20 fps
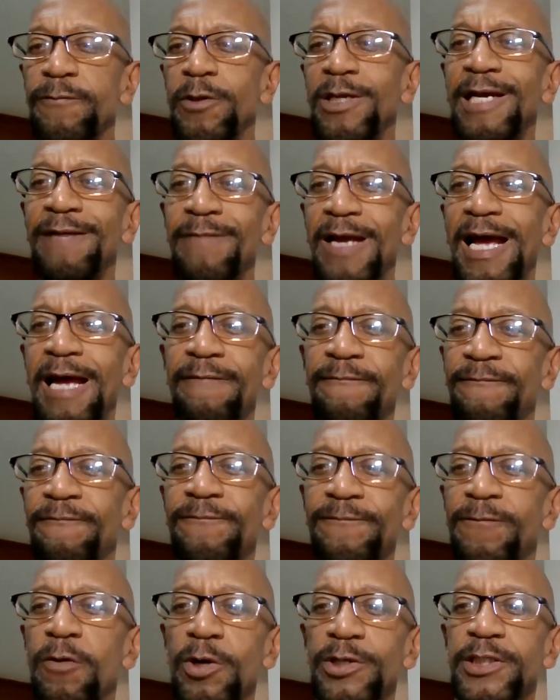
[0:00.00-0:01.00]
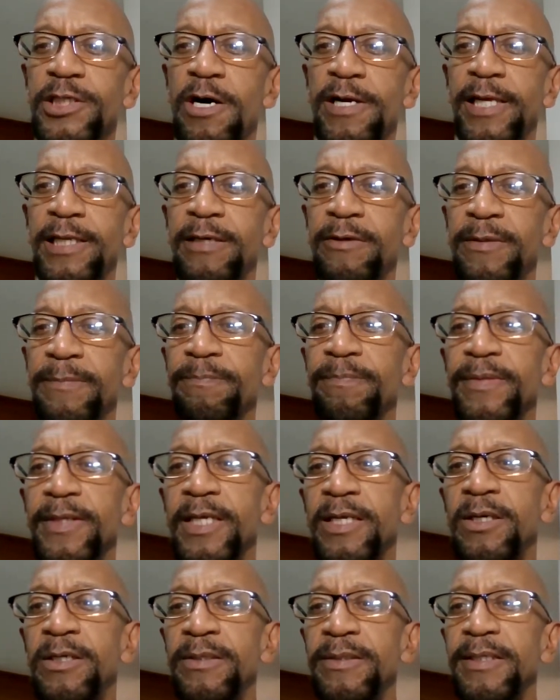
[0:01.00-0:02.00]
for you and focus on it,
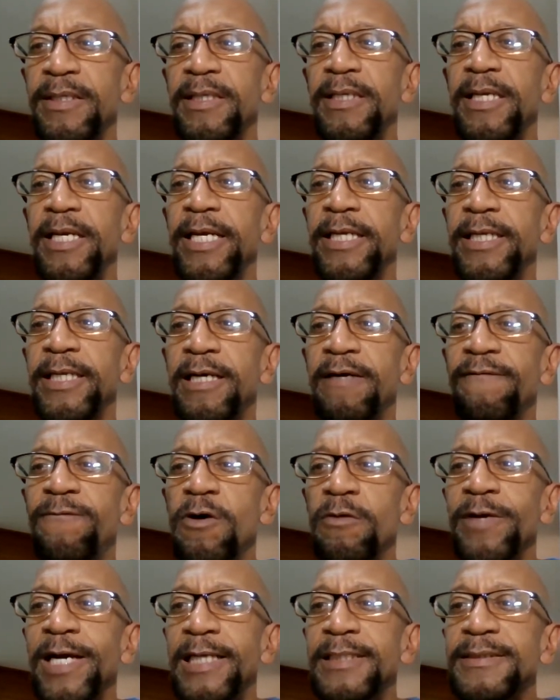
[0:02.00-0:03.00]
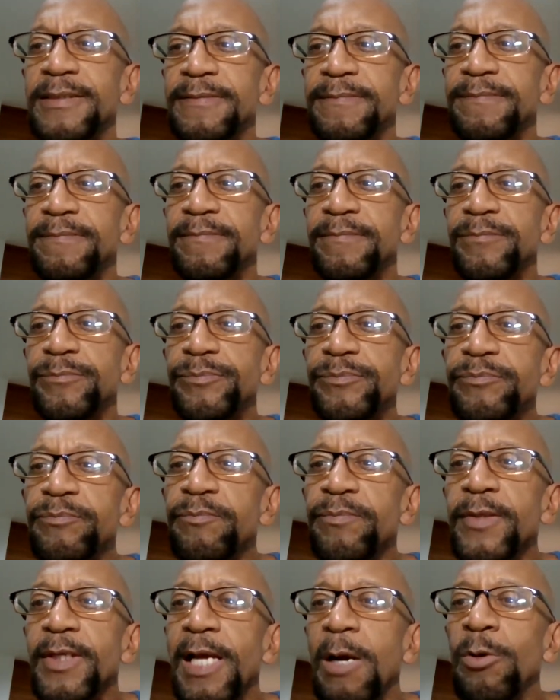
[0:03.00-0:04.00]
in Forex.
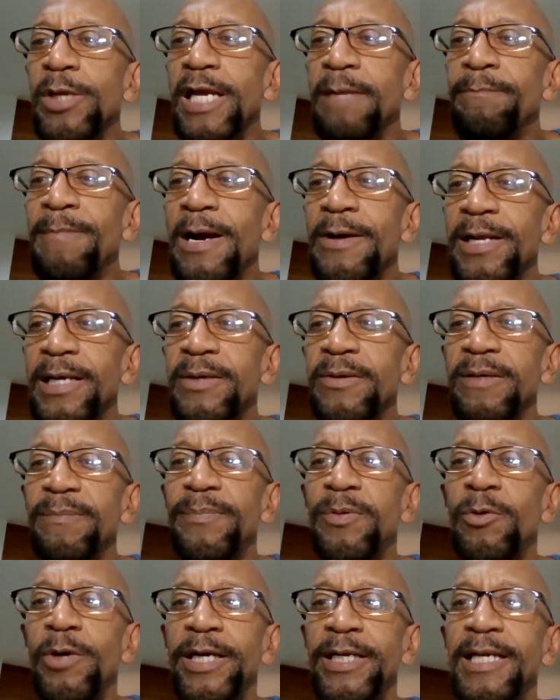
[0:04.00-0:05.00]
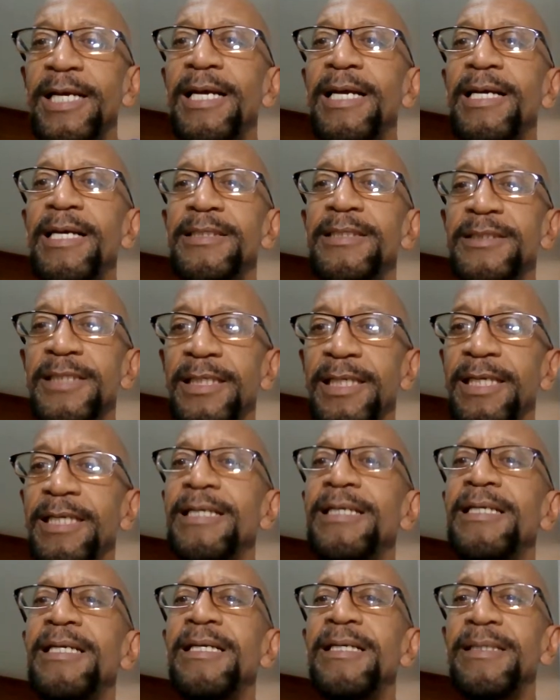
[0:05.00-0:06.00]
Don't get married at gunpoint.
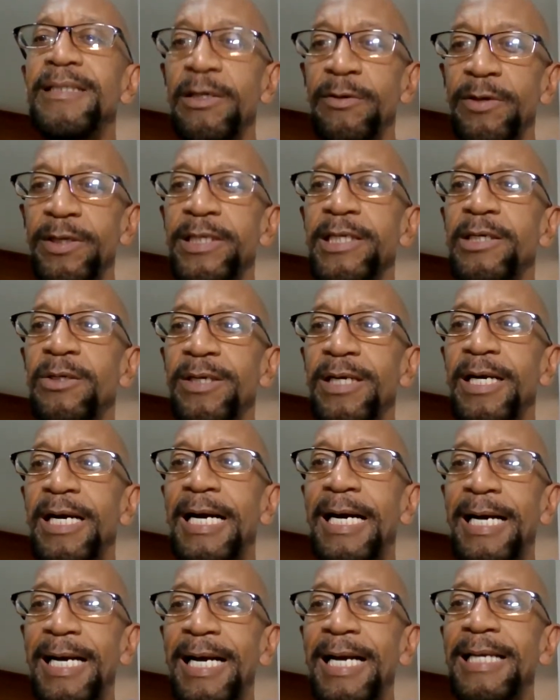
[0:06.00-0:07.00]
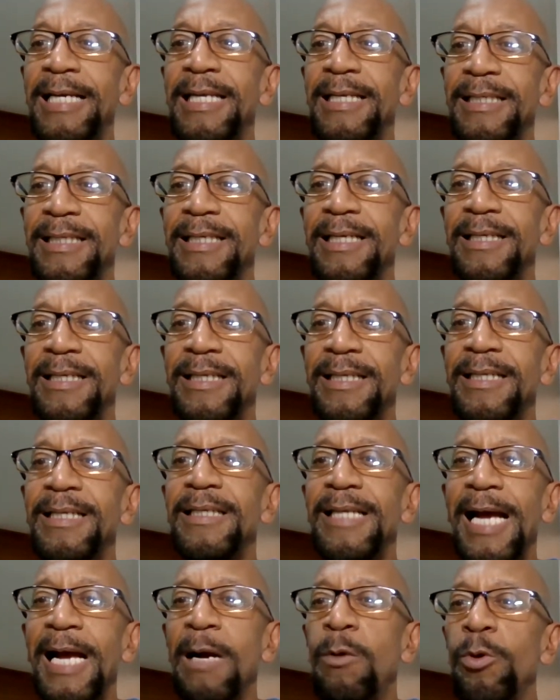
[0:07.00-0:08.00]
Sydney, there you go. I
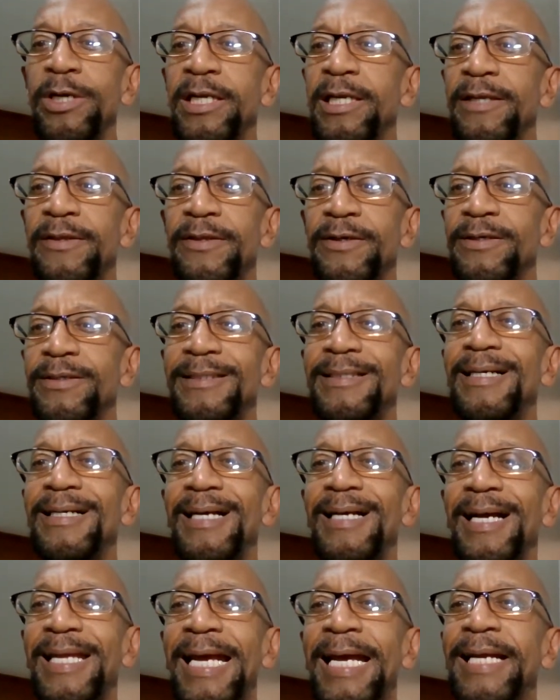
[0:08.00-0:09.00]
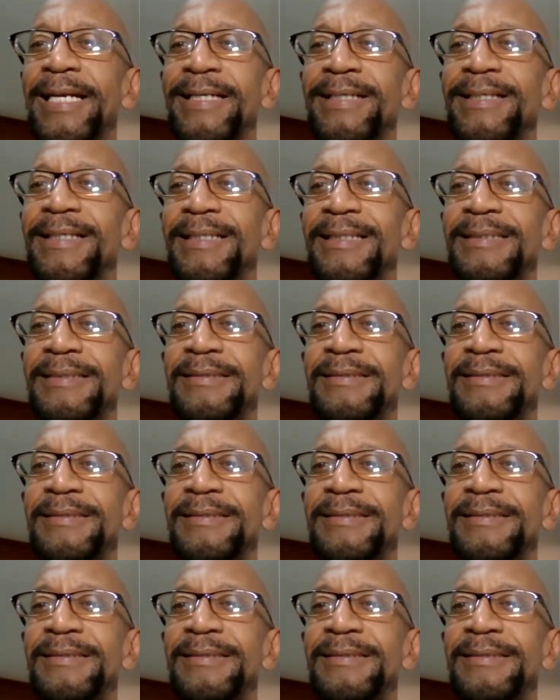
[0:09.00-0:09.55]
wouldn't either. Again.